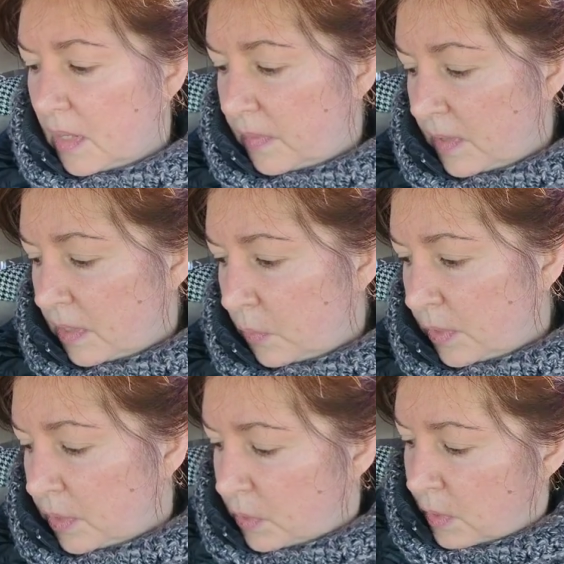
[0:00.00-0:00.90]
And then I
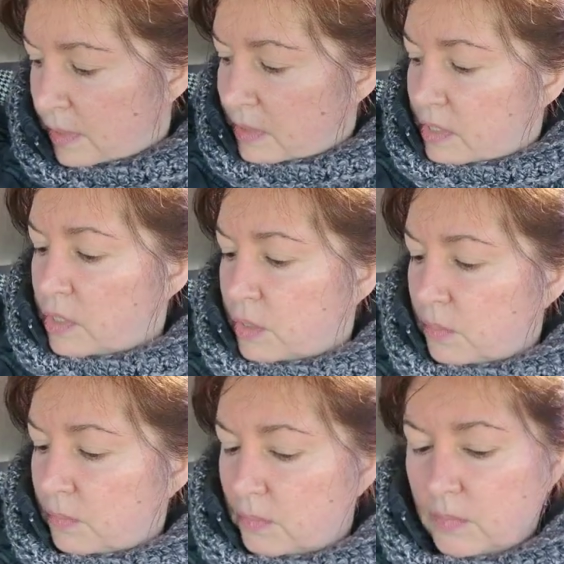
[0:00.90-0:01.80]
went across this
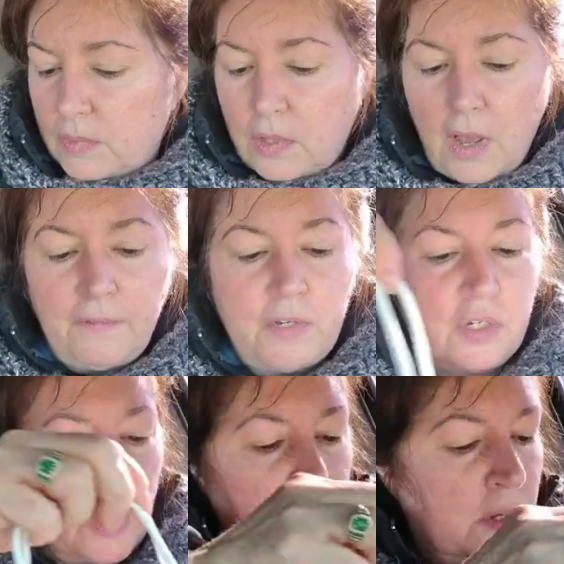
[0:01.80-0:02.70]
coffee
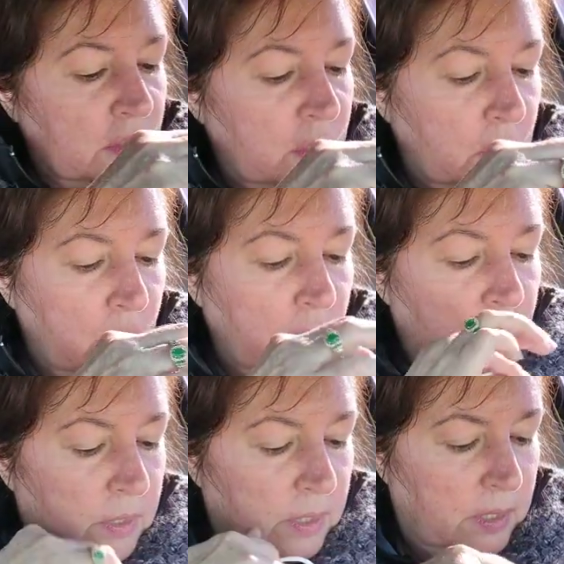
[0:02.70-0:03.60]
shop called
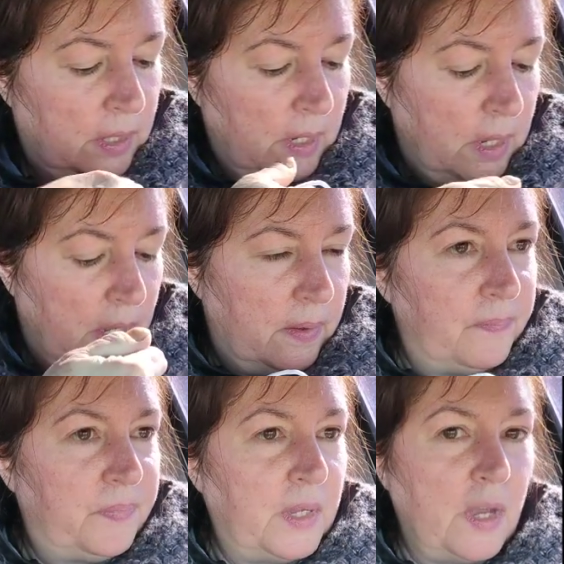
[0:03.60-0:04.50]
Scooters.
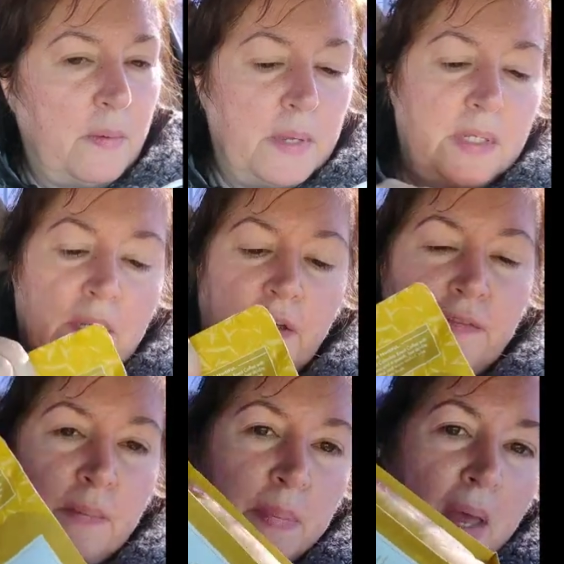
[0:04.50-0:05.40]
Got
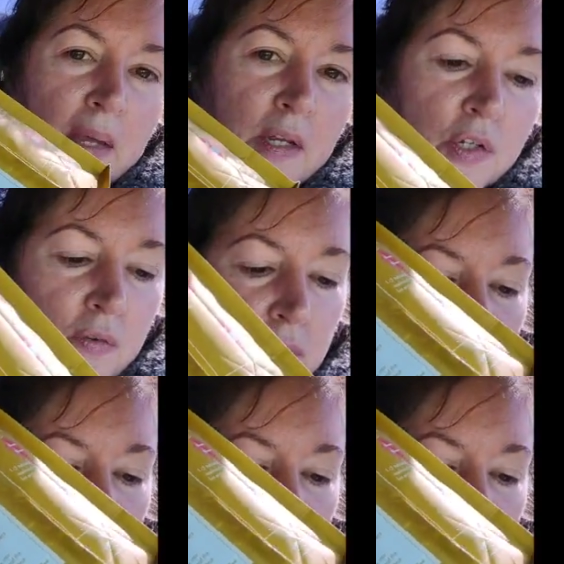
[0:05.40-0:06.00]
myself a package of